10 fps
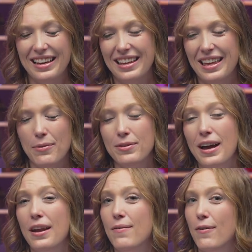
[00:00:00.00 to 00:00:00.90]
it was
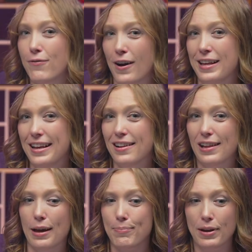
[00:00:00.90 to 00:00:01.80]
kind of a funny
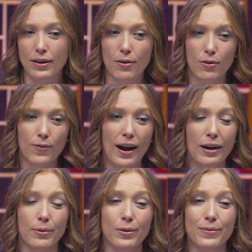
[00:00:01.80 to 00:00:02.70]
clip, and it goes viral.